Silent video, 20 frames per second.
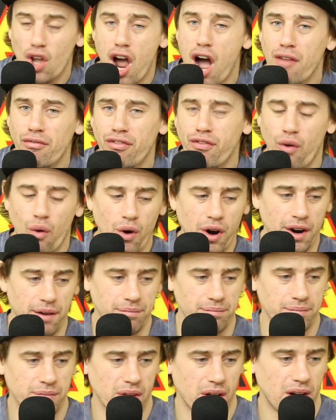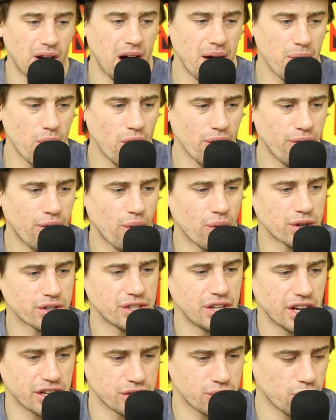I'm for it. I'm all for
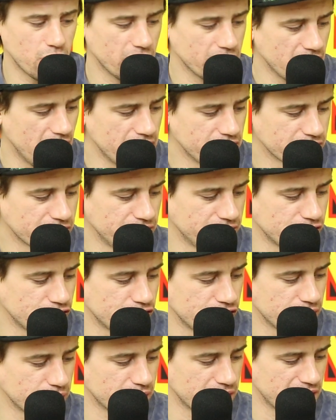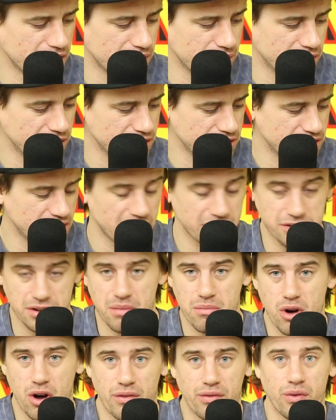sex work. I don't give a shit what anybody says.
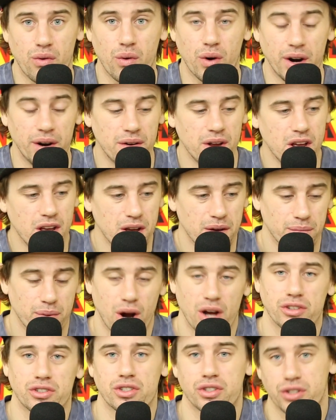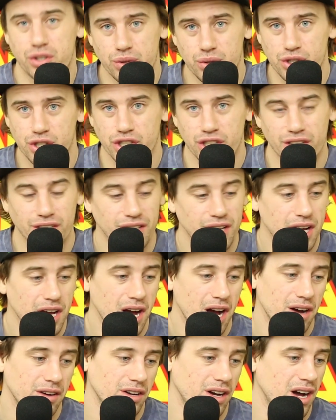I'm all for it. Prostitution,
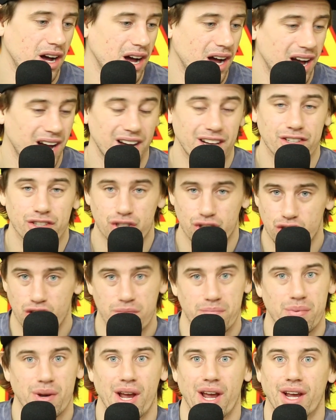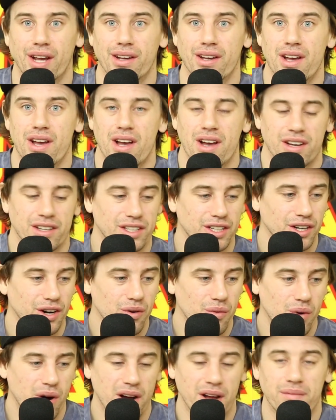stripping. You
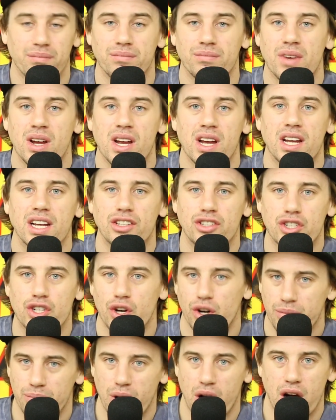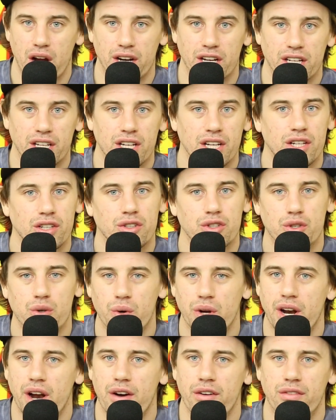know what? It's your body. Do
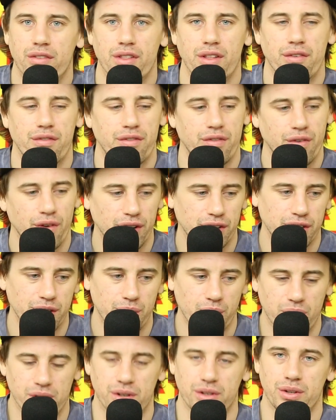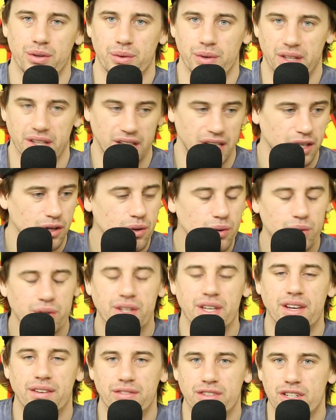whatever the fuck you want to do with it. Who
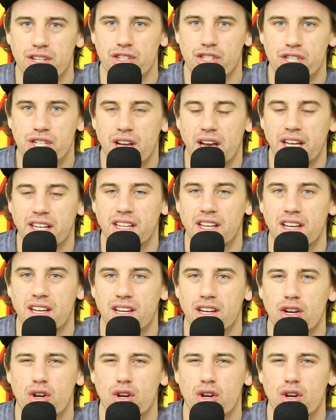gives a shit?